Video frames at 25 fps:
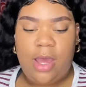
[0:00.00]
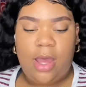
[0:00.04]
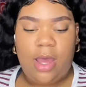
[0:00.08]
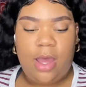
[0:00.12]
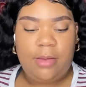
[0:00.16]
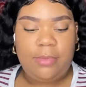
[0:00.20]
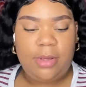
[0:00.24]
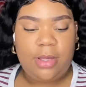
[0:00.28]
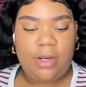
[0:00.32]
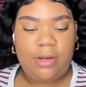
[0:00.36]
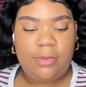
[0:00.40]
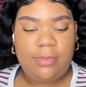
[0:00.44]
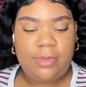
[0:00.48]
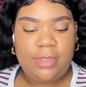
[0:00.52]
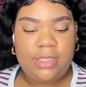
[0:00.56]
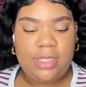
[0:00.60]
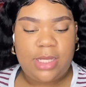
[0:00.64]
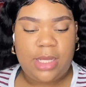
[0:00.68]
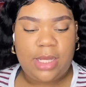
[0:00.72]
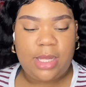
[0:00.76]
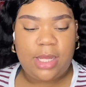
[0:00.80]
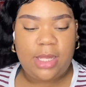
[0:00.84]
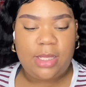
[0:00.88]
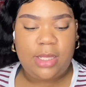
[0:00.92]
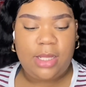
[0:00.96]
I'm going to be
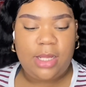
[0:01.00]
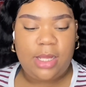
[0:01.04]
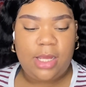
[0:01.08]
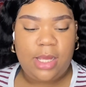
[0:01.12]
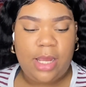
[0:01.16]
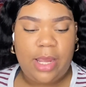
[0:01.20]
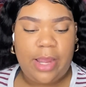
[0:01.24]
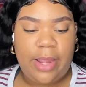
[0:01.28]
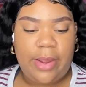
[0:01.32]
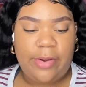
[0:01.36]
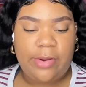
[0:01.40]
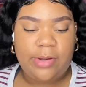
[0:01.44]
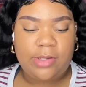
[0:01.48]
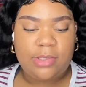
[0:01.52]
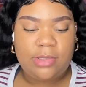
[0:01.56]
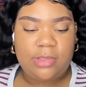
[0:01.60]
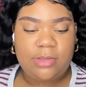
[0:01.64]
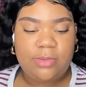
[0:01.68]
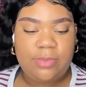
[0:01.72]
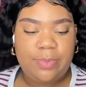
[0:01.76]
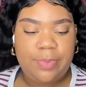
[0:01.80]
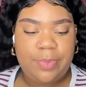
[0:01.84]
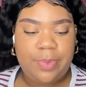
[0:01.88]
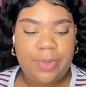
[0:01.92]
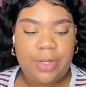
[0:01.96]
taking the
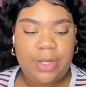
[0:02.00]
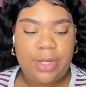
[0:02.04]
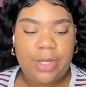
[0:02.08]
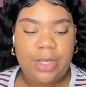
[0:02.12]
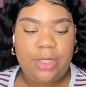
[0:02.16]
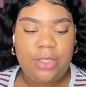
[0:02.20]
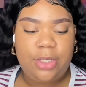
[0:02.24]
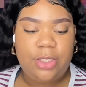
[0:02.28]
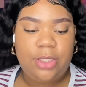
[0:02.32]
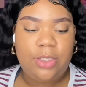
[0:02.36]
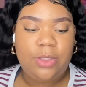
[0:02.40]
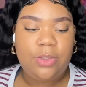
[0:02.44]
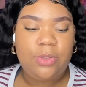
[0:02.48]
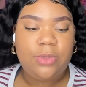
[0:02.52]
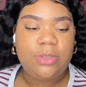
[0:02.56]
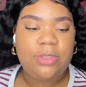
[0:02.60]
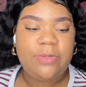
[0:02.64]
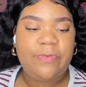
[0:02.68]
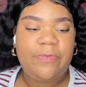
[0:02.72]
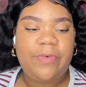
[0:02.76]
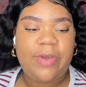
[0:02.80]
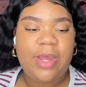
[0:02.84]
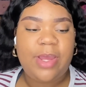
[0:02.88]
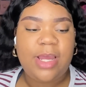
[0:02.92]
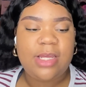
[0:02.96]
Spun Loose
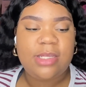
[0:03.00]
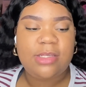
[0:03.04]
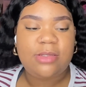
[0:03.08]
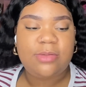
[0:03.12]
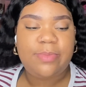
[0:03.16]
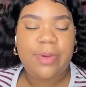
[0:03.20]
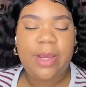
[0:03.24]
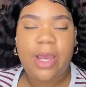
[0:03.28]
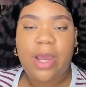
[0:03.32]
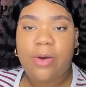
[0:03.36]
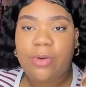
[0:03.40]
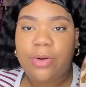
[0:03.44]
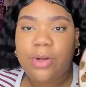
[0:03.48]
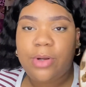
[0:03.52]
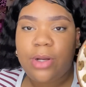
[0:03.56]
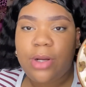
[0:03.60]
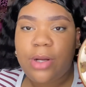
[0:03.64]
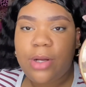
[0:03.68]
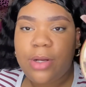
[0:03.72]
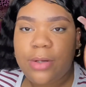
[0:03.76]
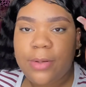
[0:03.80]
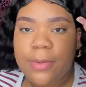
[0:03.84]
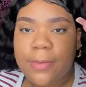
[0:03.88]
Face Powder.